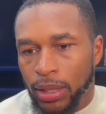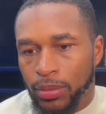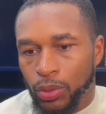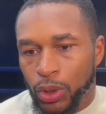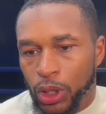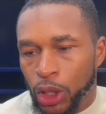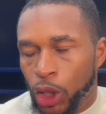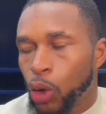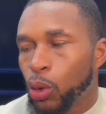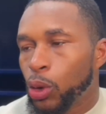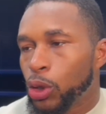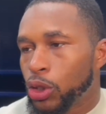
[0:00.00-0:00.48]

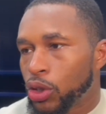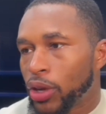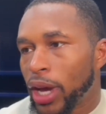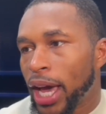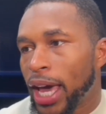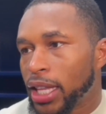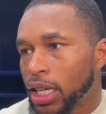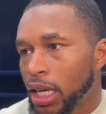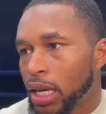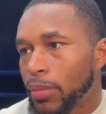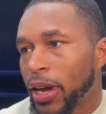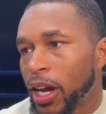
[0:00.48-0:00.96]
we knew he was going
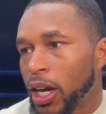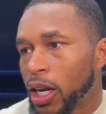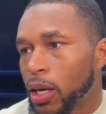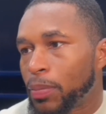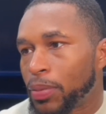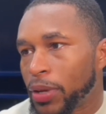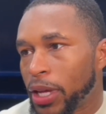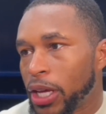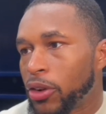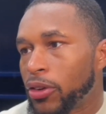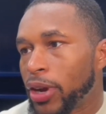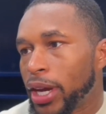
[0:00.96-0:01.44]
to have to come out here
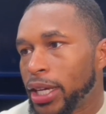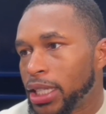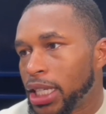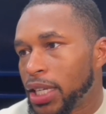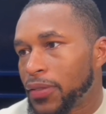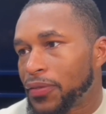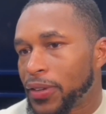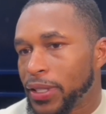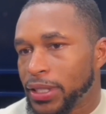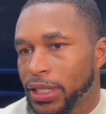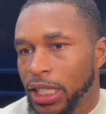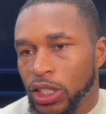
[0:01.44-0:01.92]
and play great
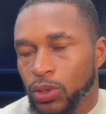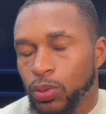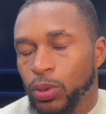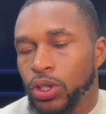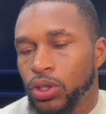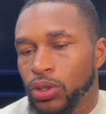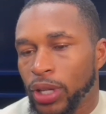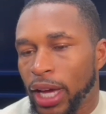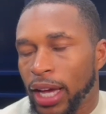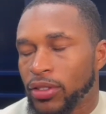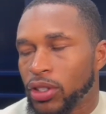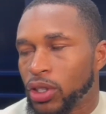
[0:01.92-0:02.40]
defense. That's
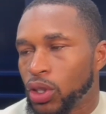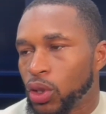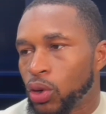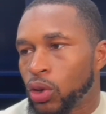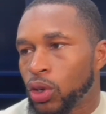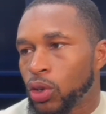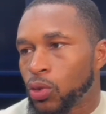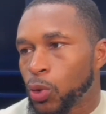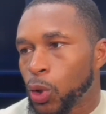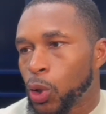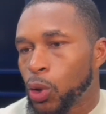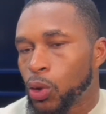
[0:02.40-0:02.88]
what you have to do
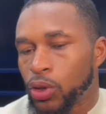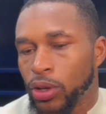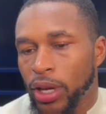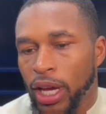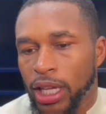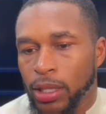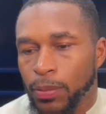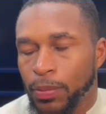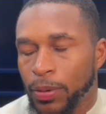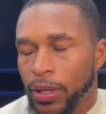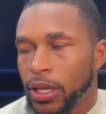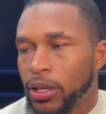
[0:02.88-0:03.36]
on the road. You
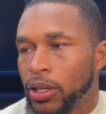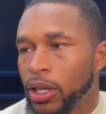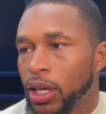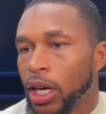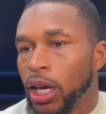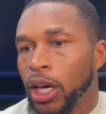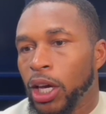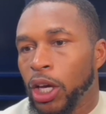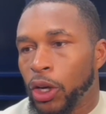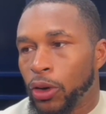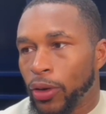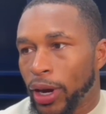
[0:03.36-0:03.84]
have to play
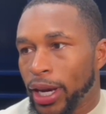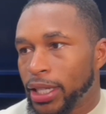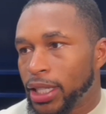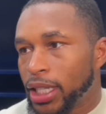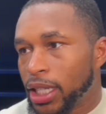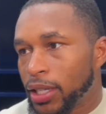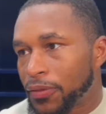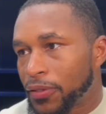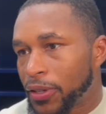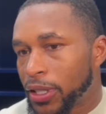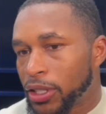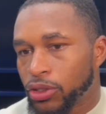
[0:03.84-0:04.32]
great
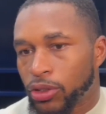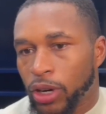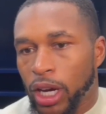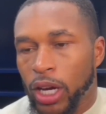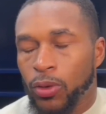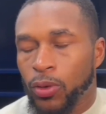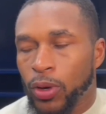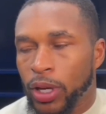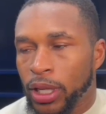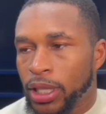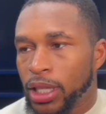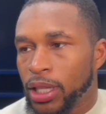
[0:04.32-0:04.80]
defense,
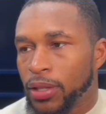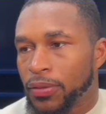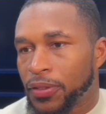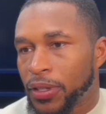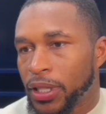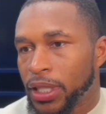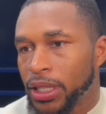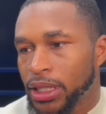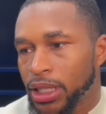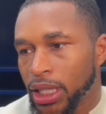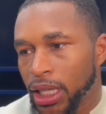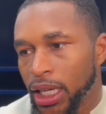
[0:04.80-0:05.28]
great run
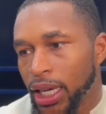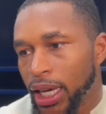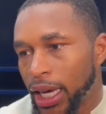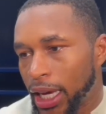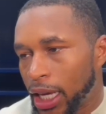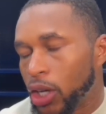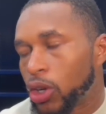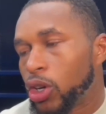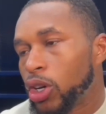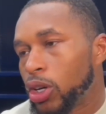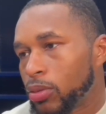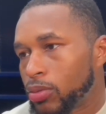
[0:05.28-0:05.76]
defense,
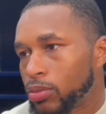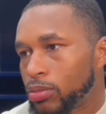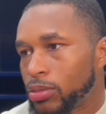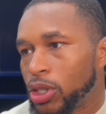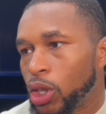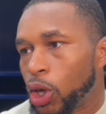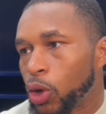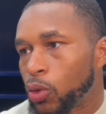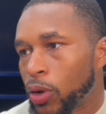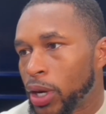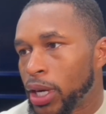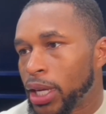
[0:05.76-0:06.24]
and a good,
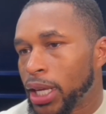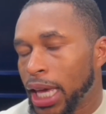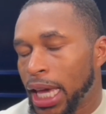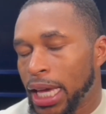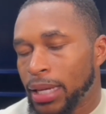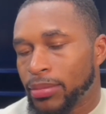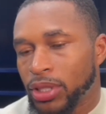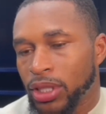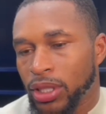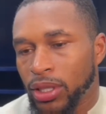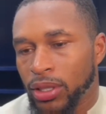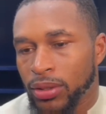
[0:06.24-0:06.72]
you know, run
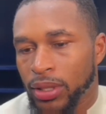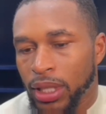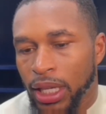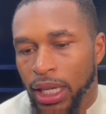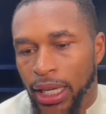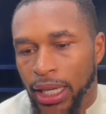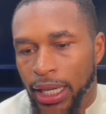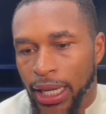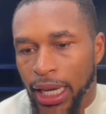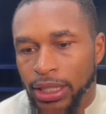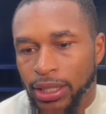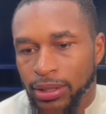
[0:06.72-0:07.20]
game. So
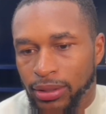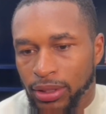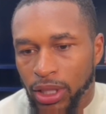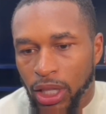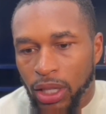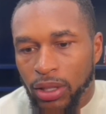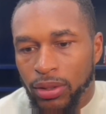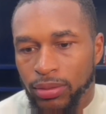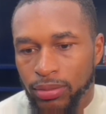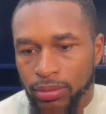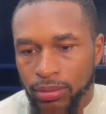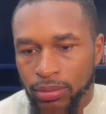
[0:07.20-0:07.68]
that's, you
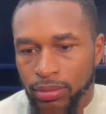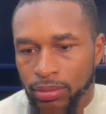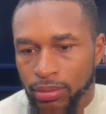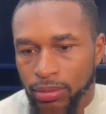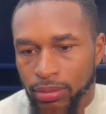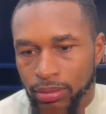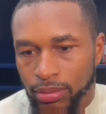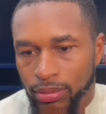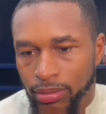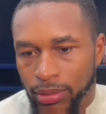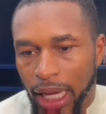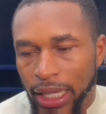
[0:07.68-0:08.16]
know,
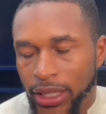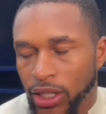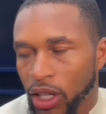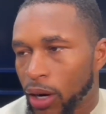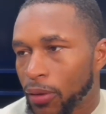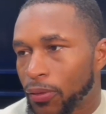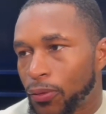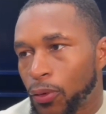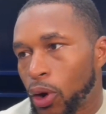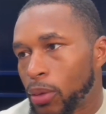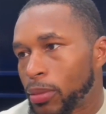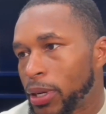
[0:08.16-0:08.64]
that's
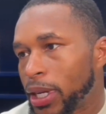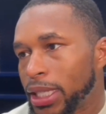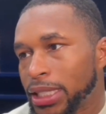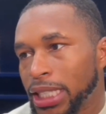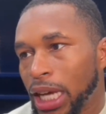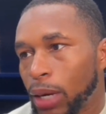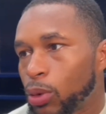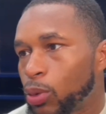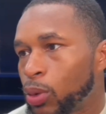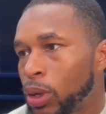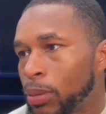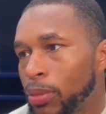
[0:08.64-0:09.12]
our formula. That's
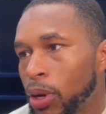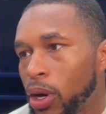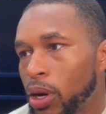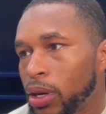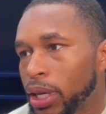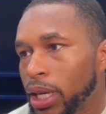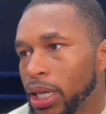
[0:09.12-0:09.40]
how we win ball